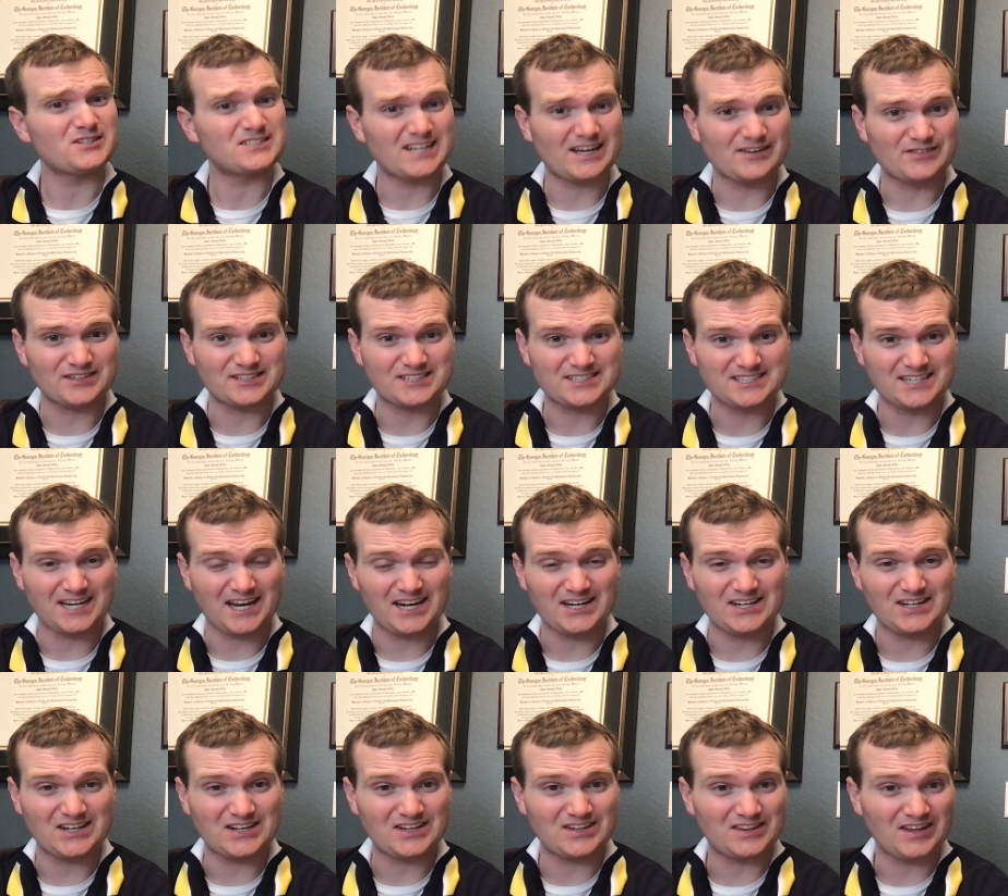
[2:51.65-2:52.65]

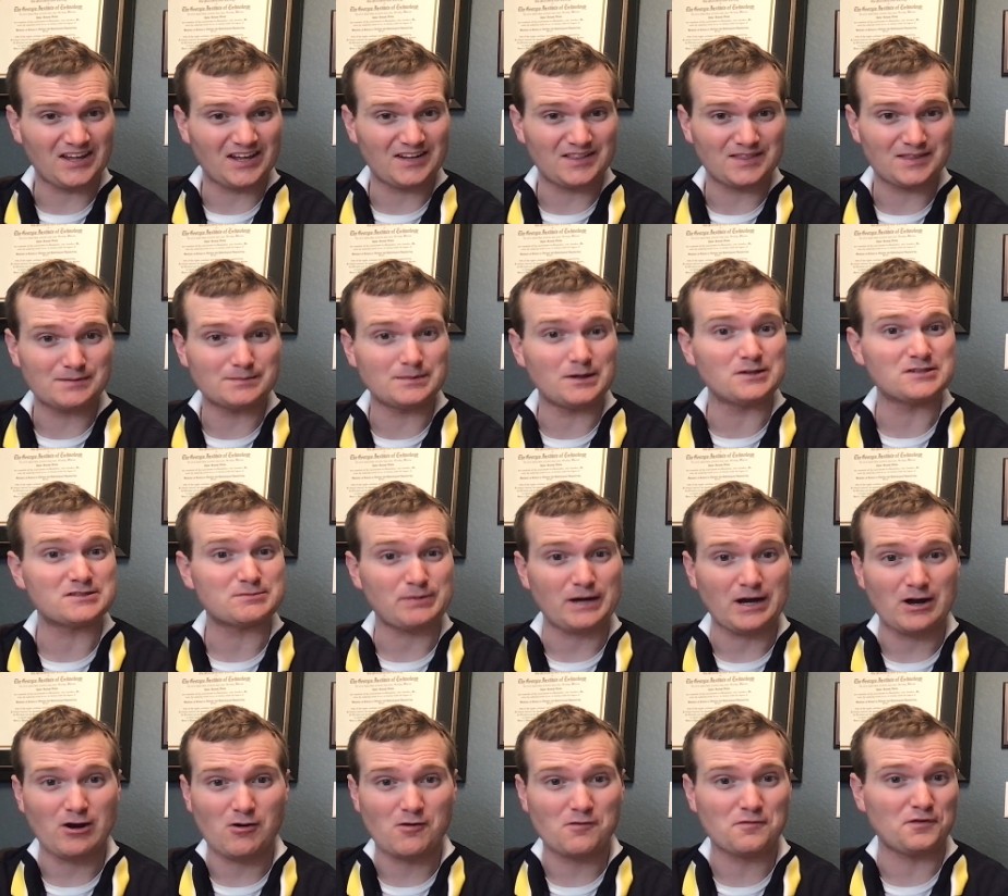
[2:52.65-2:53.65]
devastating than the most
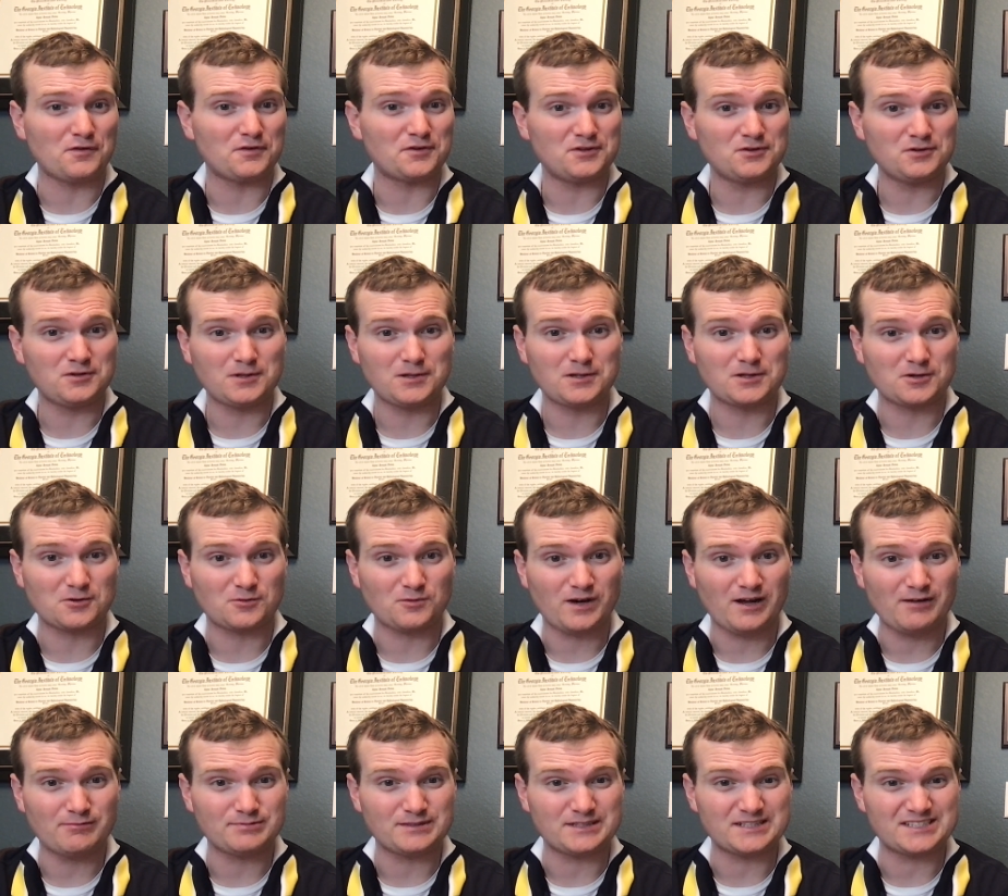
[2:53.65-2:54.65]
powerful nuclear
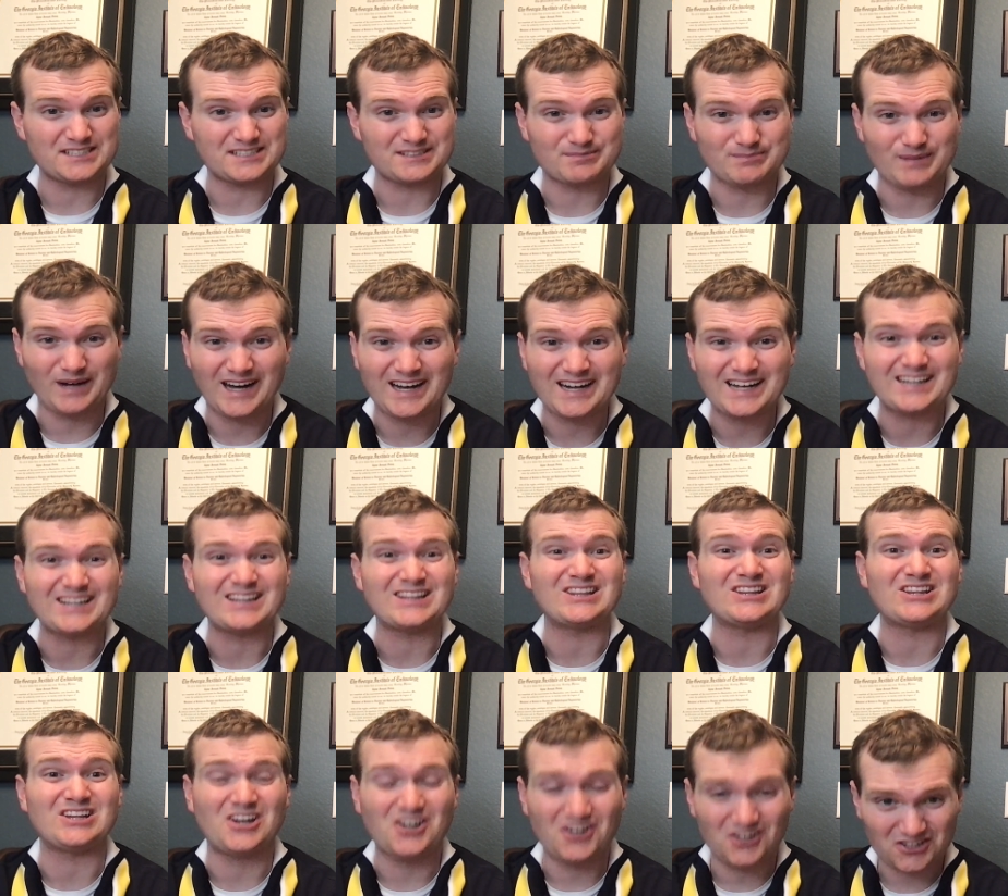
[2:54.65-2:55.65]
weapons by a
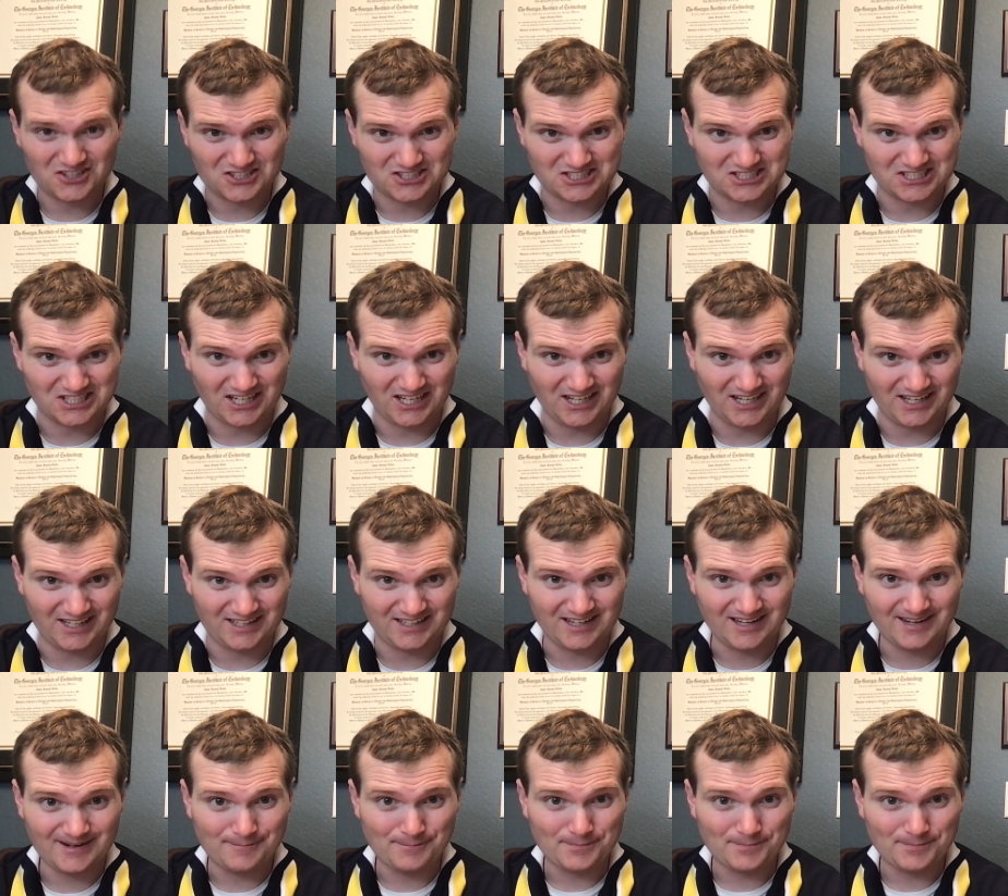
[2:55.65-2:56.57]
long shot,